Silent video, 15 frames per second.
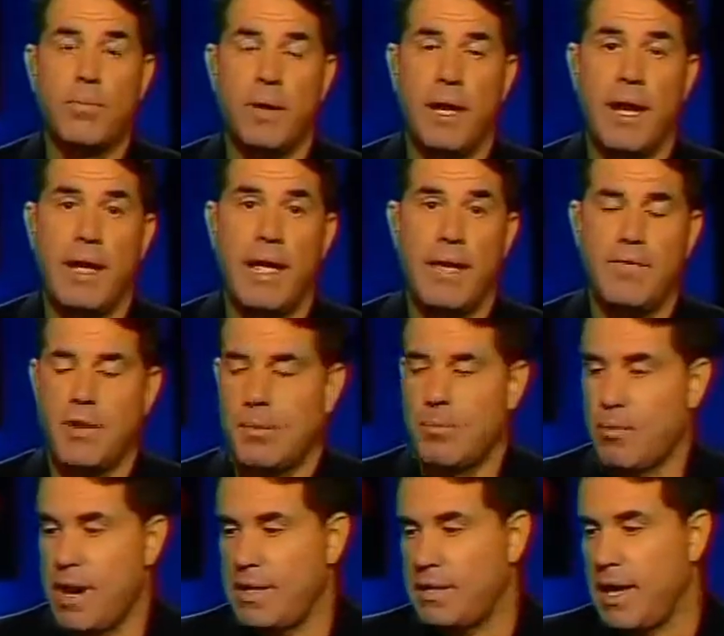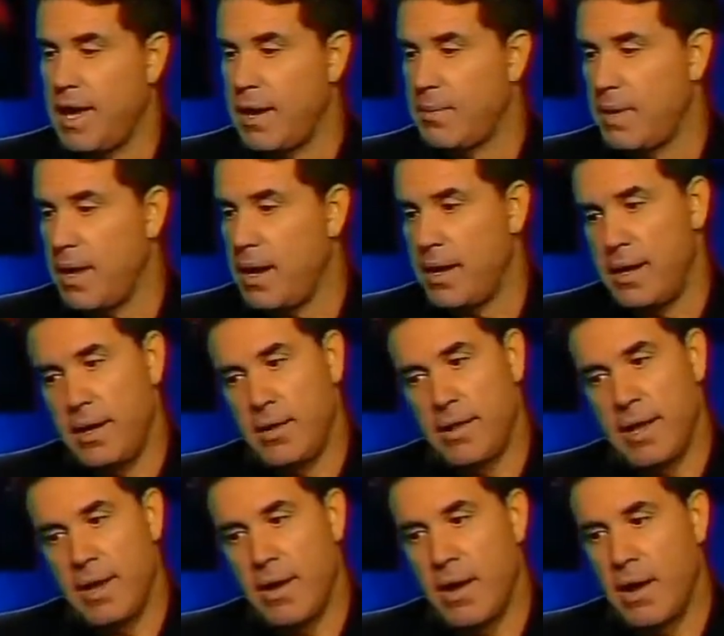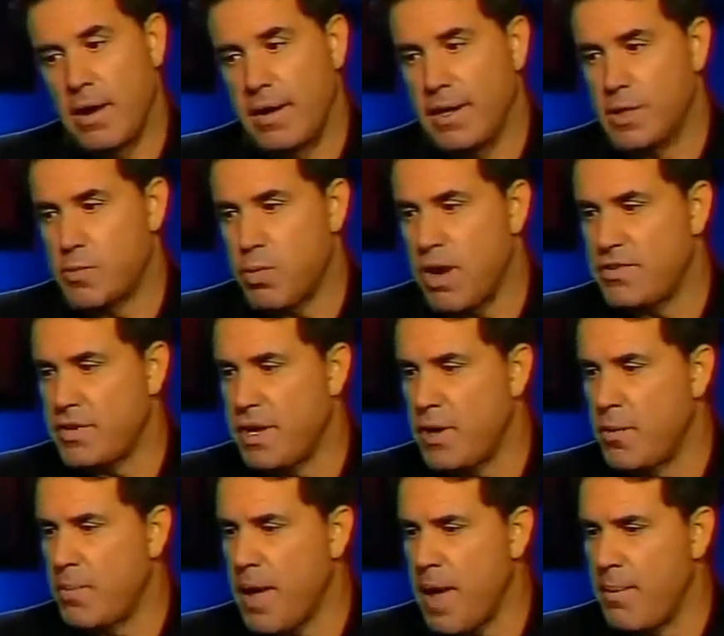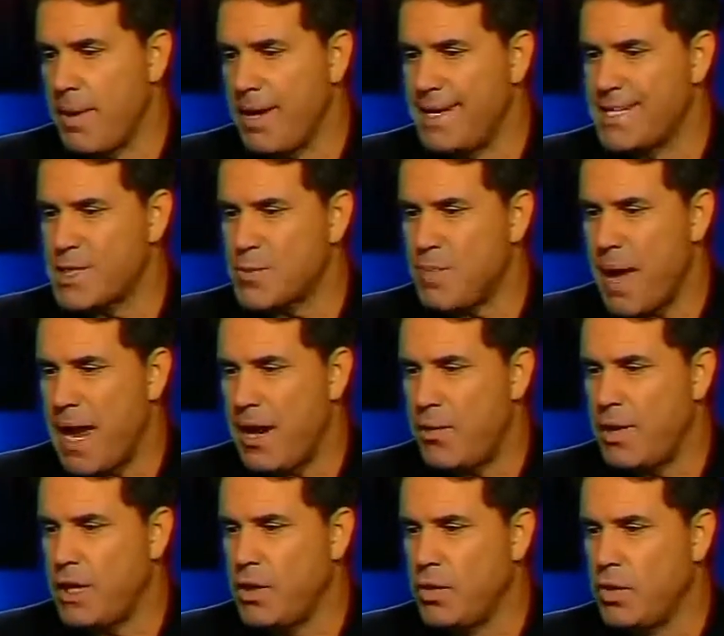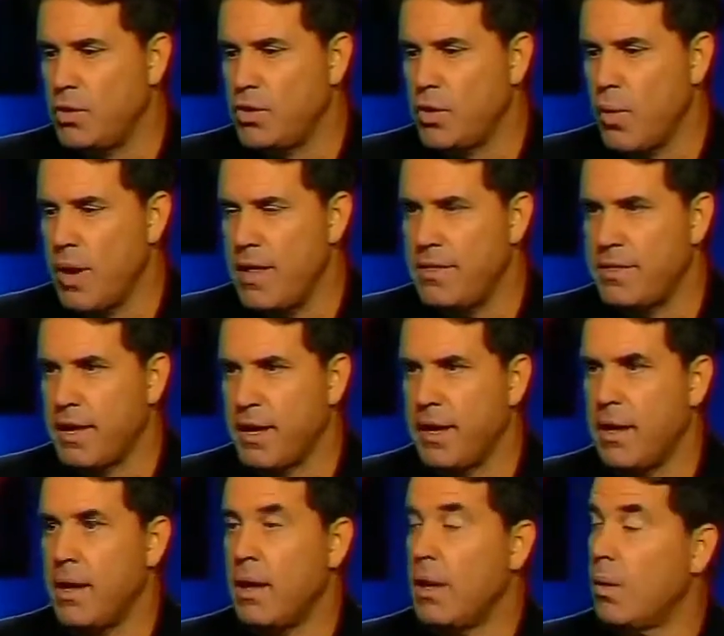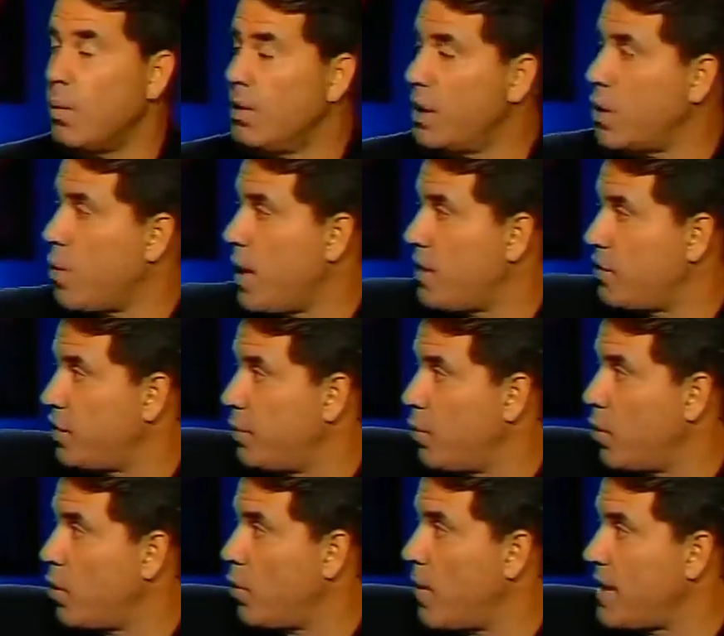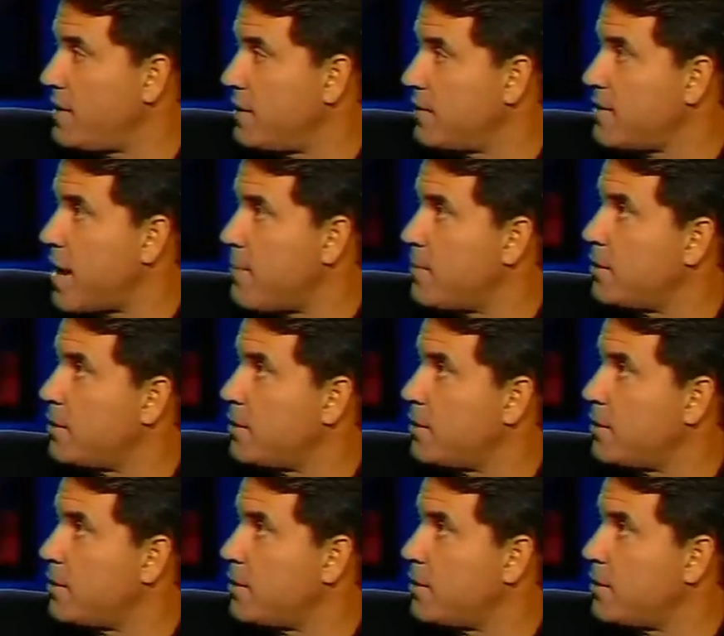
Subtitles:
there would be. I gave you a break to get them in, and here they are. Is President Obama inspiring you to do anything? With a question, we'll go right to the